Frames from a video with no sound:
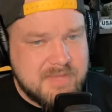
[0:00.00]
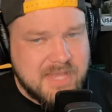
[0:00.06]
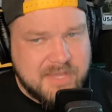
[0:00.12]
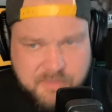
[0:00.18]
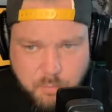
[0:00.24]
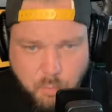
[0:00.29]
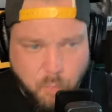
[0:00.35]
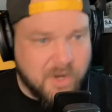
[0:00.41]

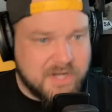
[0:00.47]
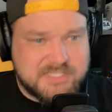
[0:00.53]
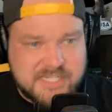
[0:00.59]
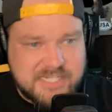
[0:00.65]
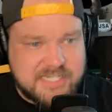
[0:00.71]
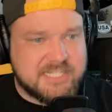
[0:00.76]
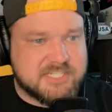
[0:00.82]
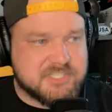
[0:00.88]
And then once
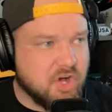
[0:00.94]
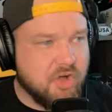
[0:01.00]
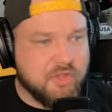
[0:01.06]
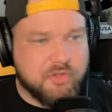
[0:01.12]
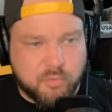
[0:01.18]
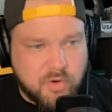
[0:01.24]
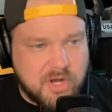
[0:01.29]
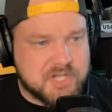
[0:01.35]
he gets
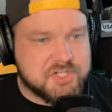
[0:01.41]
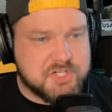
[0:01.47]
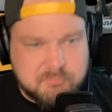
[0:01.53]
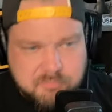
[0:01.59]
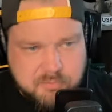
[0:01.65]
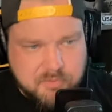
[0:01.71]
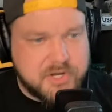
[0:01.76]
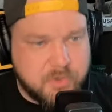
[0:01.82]
all the
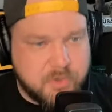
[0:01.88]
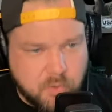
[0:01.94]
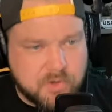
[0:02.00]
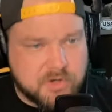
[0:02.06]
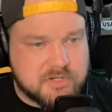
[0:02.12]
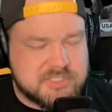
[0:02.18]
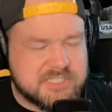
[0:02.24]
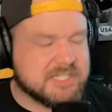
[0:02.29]
Russian
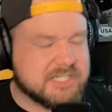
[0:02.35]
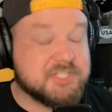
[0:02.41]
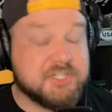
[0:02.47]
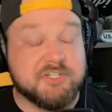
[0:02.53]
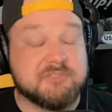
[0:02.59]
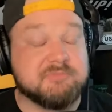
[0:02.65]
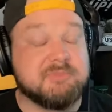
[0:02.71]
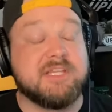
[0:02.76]
pre-orders,
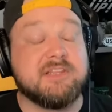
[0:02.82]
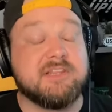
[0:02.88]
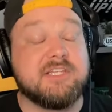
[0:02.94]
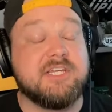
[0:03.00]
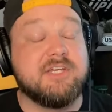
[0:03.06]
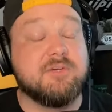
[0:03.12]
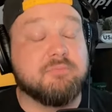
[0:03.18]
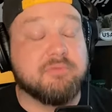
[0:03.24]
excuse me,
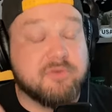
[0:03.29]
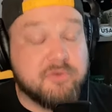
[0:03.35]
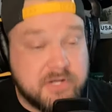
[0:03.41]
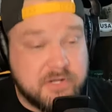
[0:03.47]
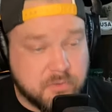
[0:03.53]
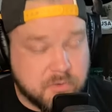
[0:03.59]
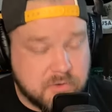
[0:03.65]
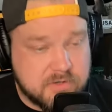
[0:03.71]
the
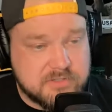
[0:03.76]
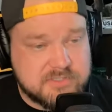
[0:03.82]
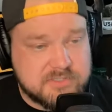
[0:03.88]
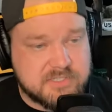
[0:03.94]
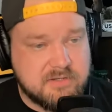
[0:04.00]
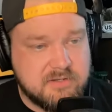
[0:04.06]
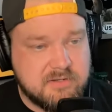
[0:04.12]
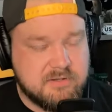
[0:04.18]

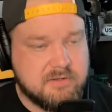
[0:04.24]
pre-orders,